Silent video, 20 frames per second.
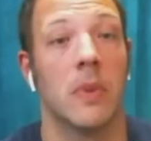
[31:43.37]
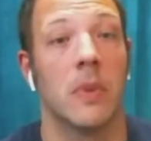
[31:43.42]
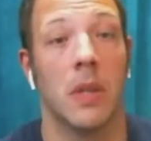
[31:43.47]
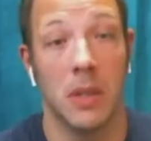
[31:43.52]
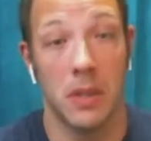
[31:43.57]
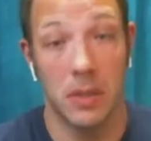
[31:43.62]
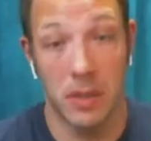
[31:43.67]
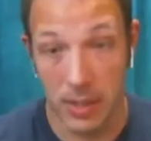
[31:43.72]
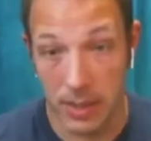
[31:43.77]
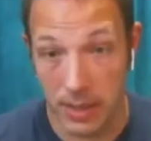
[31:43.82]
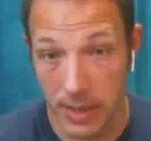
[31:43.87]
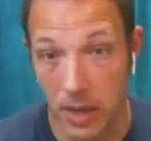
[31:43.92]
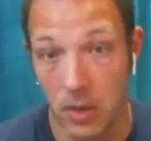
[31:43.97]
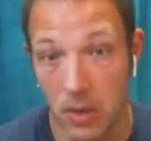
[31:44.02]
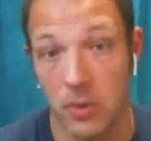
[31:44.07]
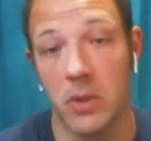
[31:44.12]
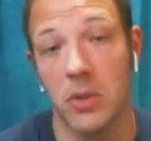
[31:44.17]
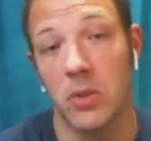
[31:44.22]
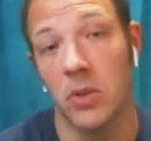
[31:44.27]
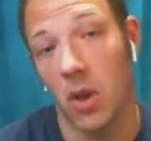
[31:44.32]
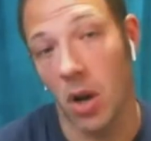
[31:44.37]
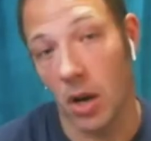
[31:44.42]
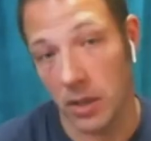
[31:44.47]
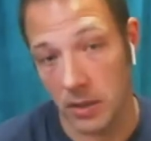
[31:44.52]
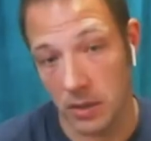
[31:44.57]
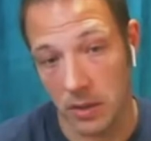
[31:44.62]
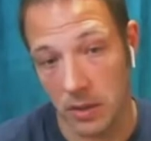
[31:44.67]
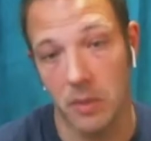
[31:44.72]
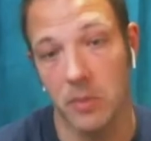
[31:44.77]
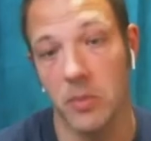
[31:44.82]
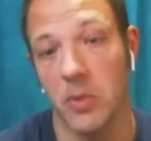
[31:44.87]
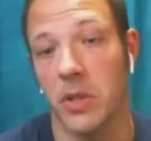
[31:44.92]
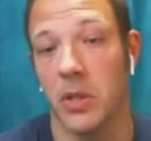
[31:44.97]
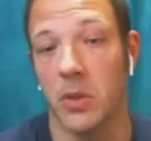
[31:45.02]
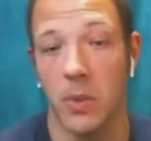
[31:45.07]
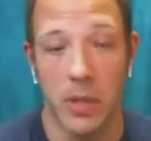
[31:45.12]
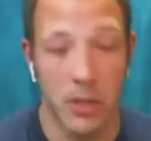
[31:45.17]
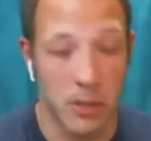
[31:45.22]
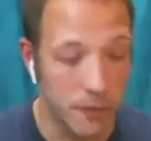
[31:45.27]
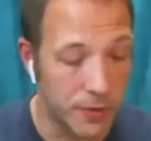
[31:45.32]
Sit down, you talk to someone, you
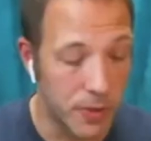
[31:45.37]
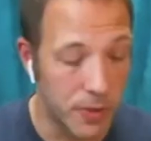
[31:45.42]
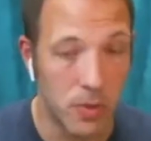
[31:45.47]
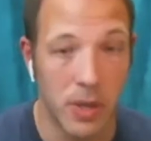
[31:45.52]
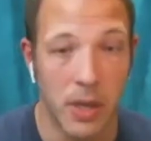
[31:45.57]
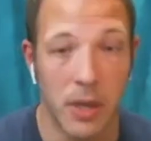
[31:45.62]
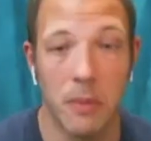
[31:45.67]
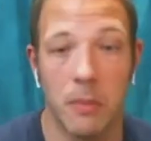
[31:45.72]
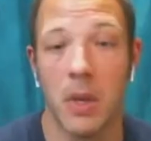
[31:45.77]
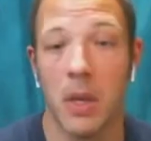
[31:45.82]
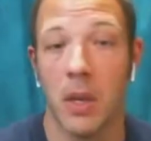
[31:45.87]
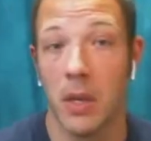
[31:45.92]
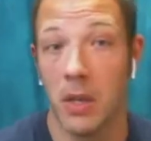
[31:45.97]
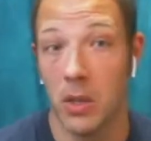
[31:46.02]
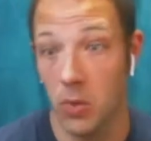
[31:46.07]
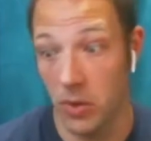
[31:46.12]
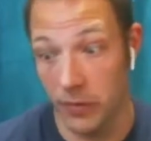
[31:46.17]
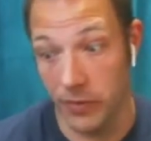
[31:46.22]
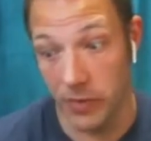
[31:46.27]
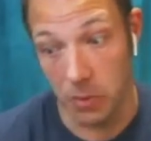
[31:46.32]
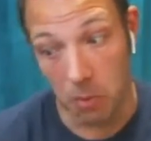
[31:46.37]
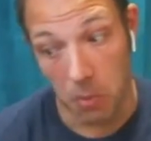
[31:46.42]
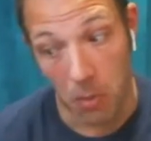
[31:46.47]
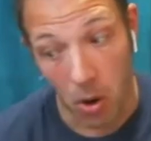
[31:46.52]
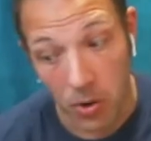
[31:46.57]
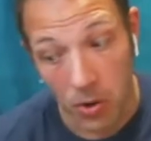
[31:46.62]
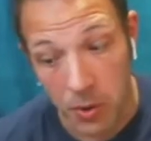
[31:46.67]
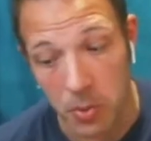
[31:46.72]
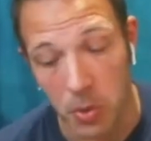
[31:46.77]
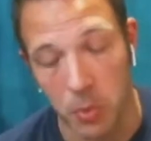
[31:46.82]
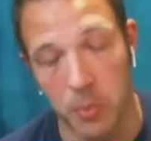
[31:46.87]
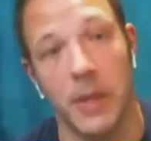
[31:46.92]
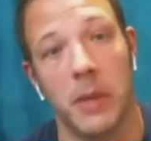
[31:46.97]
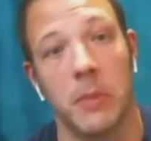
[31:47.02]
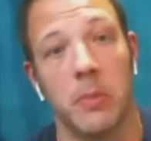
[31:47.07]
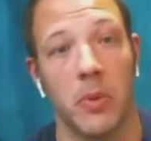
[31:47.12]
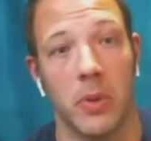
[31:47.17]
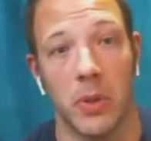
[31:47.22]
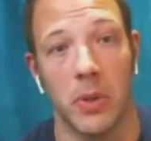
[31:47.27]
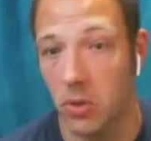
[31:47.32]
interview them, you interview multiple
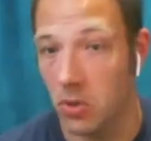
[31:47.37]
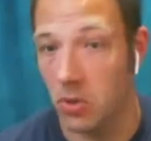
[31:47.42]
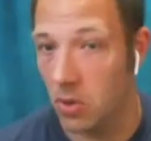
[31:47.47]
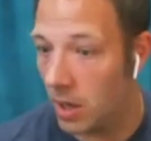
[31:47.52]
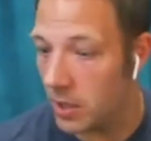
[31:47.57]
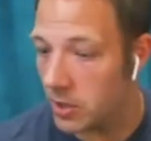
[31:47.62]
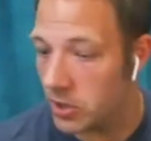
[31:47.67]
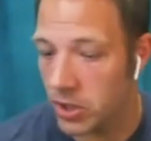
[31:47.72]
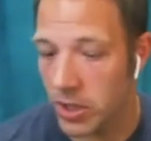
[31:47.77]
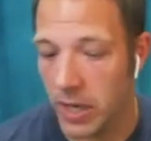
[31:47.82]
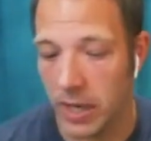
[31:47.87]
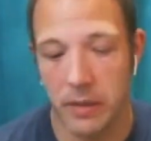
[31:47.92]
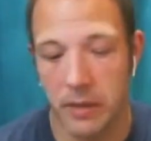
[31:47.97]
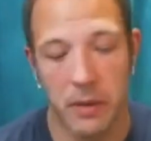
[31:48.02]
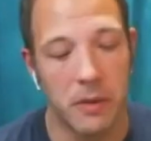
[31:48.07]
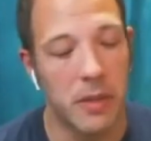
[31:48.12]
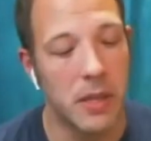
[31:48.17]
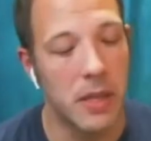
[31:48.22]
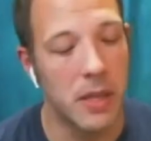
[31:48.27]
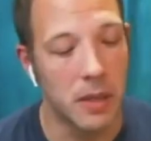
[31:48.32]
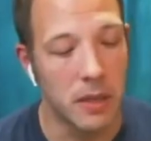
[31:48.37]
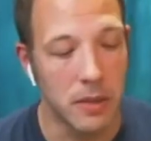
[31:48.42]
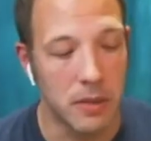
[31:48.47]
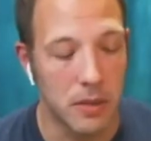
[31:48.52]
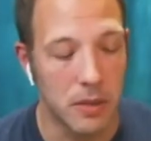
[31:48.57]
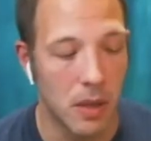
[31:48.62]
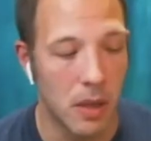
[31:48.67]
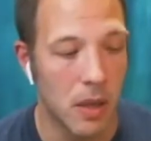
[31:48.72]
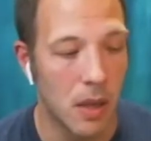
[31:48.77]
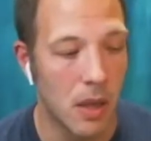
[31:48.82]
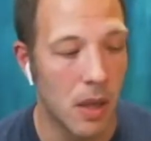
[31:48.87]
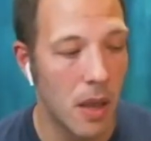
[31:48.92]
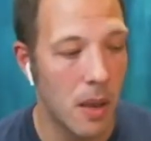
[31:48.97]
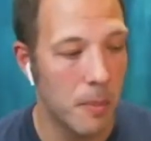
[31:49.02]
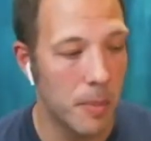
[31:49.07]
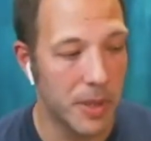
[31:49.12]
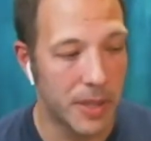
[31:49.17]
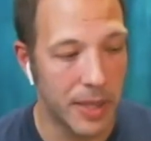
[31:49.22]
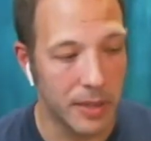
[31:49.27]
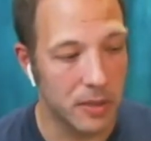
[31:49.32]
people, you cross-check their things.
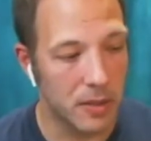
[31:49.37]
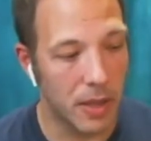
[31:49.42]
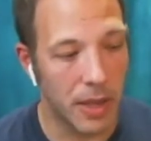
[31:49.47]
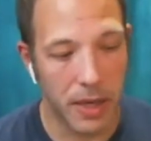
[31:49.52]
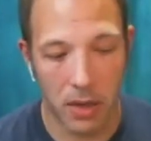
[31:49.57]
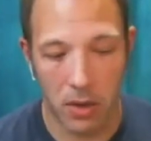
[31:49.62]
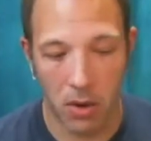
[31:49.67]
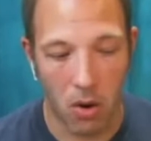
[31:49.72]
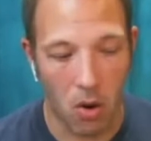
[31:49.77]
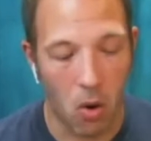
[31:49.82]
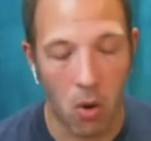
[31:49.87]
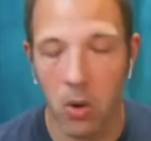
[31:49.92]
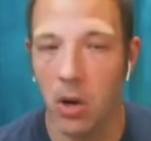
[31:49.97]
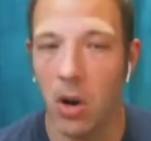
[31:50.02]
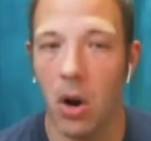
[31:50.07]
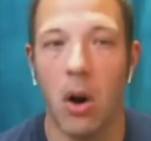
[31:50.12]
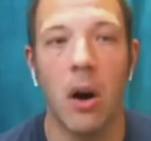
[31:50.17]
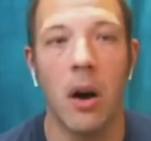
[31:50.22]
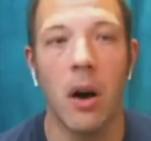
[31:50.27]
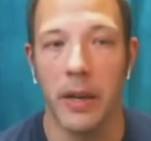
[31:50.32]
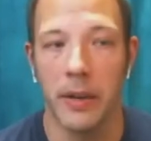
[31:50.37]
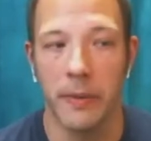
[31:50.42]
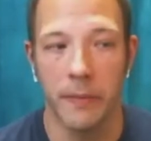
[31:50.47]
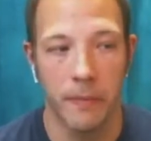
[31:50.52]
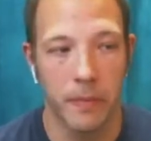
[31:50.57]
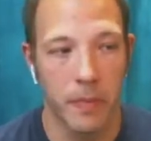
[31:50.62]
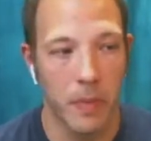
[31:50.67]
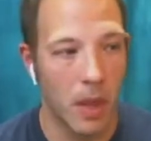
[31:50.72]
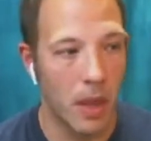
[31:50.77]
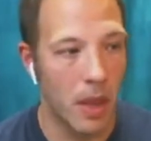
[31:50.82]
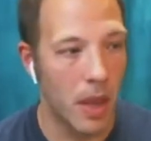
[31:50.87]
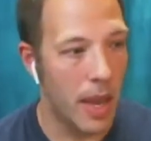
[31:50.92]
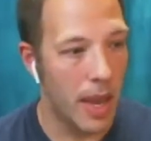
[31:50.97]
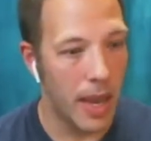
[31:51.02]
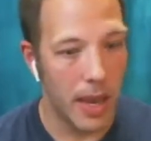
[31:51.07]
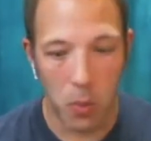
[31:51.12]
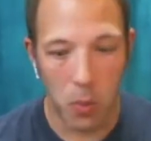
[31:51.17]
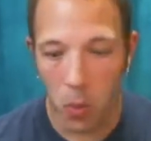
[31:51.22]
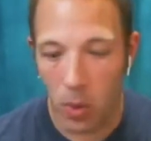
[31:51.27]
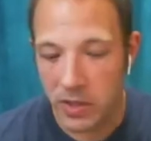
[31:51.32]
But that's all gone.
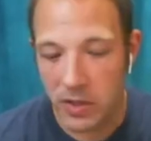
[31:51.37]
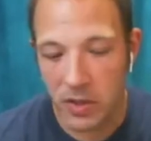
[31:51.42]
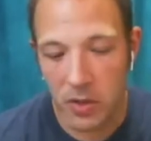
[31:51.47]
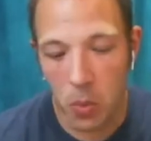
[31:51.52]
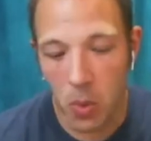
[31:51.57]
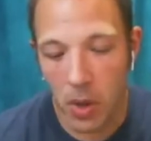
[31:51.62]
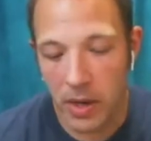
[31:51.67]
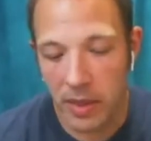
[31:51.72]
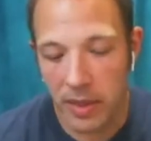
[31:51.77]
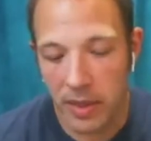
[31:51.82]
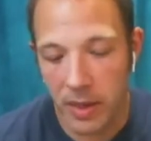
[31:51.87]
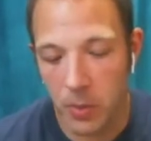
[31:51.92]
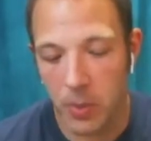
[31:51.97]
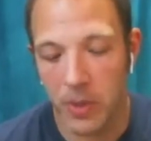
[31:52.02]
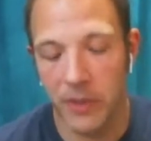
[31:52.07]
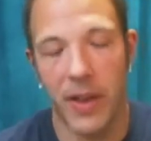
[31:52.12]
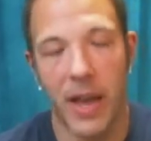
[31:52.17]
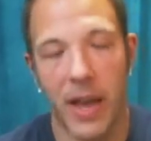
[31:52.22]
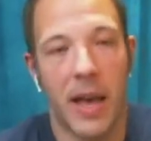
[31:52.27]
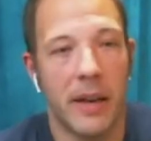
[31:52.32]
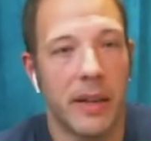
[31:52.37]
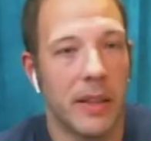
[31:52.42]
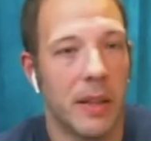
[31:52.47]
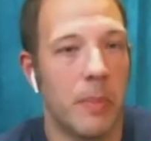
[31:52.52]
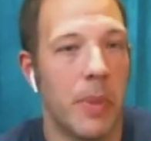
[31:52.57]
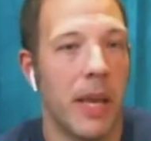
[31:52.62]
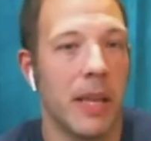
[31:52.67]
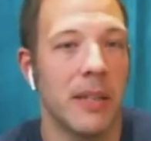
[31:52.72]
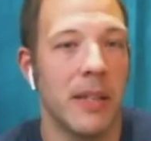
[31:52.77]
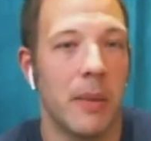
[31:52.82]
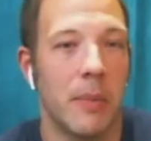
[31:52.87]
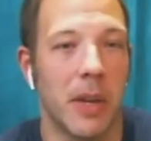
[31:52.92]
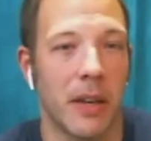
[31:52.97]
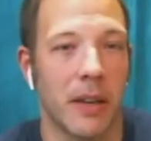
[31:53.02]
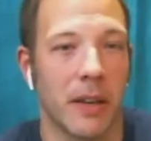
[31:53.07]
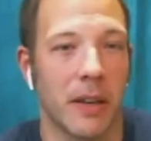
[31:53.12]
And what's the one thing we've had in the pandemic?